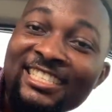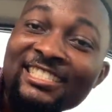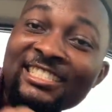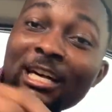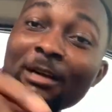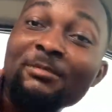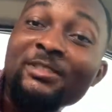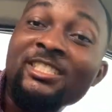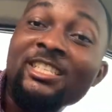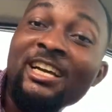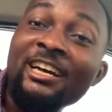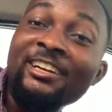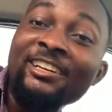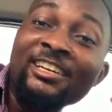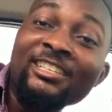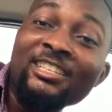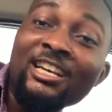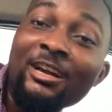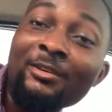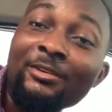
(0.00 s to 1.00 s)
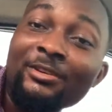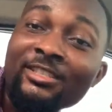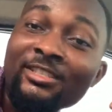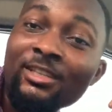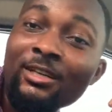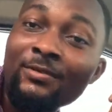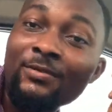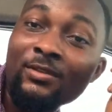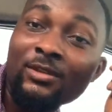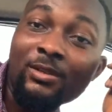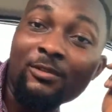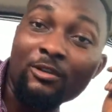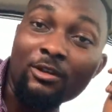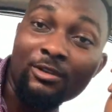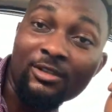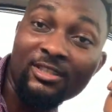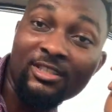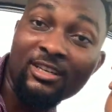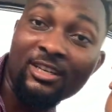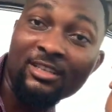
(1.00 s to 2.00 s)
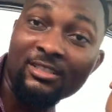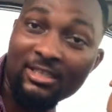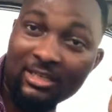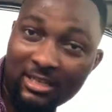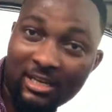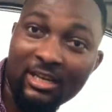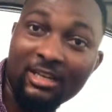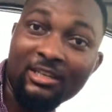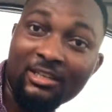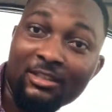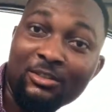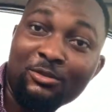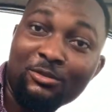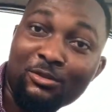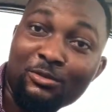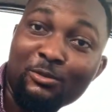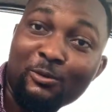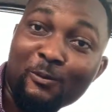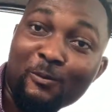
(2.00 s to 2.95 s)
some shadows are reserved for the rock stars, and it's true.